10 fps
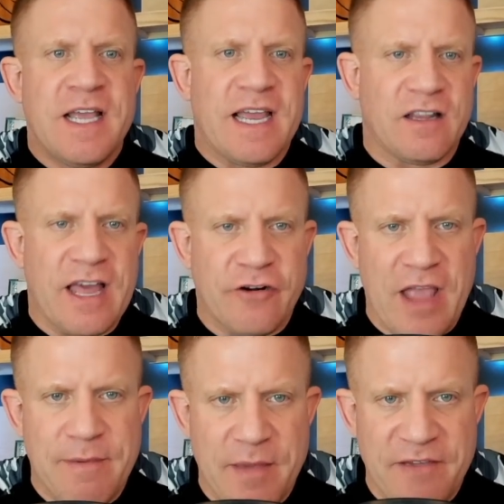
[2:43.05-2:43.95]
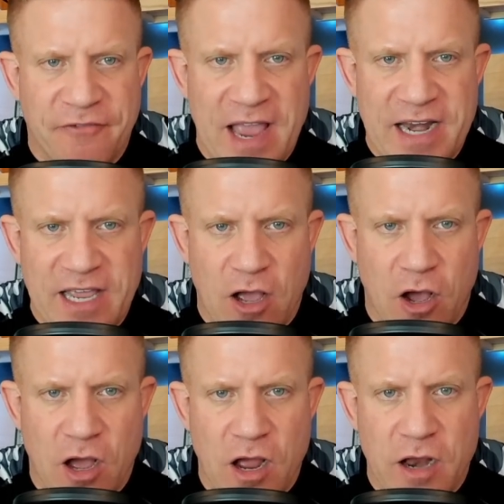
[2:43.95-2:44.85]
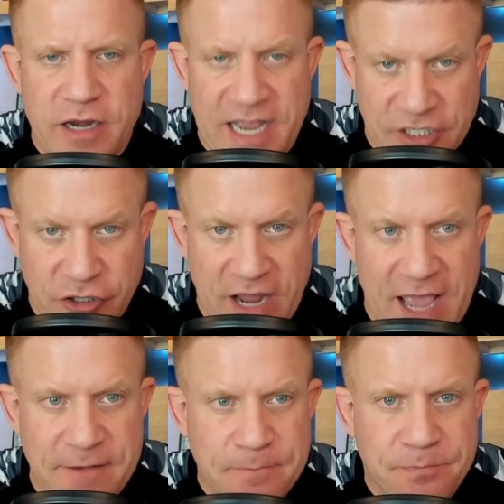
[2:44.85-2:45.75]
In a letter to MMA Fighting on yesterday,